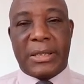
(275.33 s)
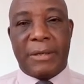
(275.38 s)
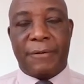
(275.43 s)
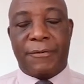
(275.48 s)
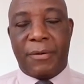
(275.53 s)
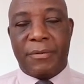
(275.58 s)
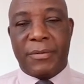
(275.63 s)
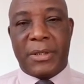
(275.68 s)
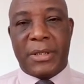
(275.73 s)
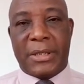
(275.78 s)

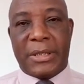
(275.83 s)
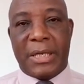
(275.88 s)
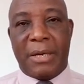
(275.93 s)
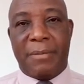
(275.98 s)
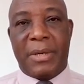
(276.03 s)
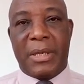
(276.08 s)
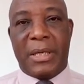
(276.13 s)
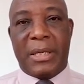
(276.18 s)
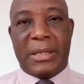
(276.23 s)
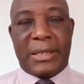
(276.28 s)
from
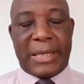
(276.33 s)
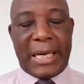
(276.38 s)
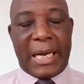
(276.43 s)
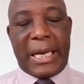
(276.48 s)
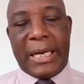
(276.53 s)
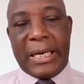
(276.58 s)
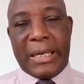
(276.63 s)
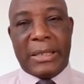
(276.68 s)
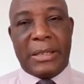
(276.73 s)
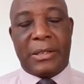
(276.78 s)
December the
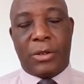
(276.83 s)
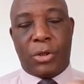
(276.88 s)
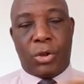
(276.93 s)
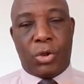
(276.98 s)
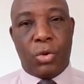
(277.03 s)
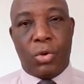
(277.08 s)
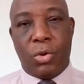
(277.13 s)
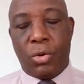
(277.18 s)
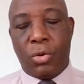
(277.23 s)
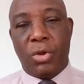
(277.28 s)
2nd
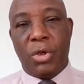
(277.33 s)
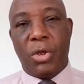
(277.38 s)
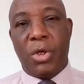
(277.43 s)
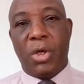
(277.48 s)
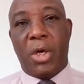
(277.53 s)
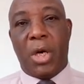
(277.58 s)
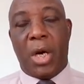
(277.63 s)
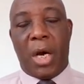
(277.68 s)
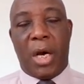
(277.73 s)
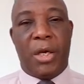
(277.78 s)
to
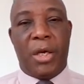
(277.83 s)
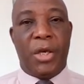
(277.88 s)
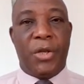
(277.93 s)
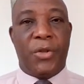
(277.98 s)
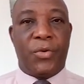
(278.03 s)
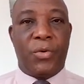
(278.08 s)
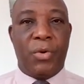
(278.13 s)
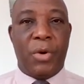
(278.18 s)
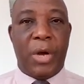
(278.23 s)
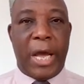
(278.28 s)

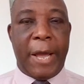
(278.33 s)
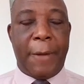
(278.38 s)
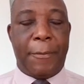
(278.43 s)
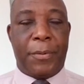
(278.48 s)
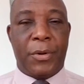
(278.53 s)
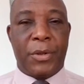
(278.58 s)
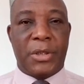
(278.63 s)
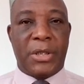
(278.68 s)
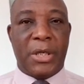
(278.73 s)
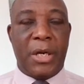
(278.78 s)
Heathrow
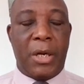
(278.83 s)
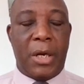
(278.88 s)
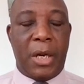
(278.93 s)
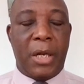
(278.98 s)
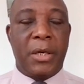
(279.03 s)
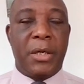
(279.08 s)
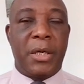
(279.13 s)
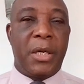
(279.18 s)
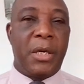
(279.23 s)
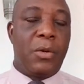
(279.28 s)
Airport in
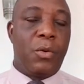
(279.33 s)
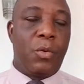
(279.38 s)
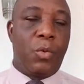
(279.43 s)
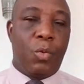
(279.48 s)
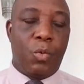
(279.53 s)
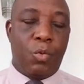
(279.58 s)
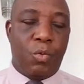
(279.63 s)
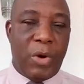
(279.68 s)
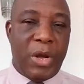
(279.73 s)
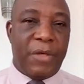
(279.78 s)
London,
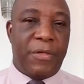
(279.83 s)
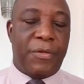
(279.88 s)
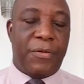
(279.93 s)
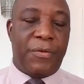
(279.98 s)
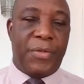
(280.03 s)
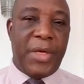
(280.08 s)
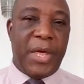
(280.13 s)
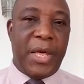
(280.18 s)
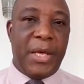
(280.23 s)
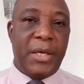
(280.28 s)
with
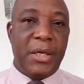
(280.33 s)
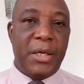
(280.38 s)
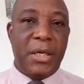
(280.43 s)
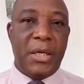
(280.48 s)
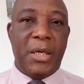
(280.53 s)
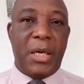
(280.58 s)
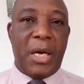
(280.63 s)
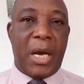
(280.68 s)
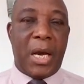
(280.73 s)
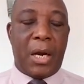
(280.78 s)
the
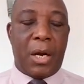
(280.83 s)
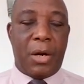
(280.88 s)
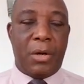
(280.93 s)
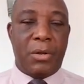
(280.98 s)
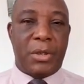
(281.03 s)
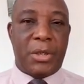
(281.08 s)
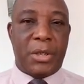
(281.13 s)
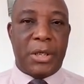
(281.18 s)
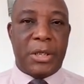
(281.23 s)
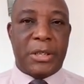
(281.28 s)

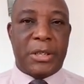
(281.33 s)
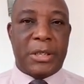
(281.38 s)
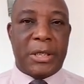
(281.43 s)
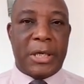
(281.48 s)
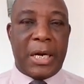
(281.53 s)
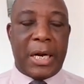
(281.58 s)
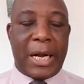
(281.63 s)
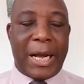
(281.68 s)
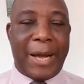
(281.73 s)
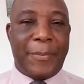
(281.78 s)
country's
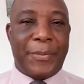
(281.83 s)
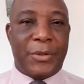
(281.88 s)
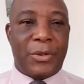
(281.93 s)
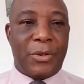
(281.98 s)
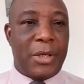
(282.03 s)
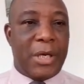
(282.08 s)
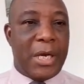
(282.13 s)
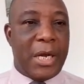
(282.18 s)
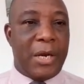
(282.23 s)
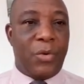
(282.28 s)

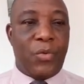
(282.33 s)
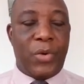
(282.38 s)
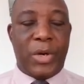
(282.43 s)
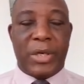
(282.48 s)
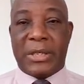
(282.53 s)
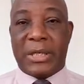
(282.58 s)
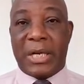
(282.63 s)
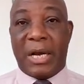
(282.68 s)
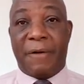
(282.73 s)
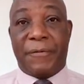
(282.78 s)
capital here in
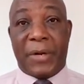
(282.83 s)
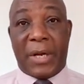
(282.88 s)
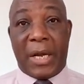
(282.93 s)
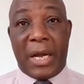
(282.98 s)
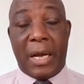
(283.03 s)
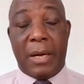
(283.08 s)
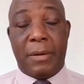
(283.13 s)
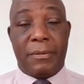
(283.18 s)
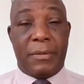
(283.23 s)
West Africa.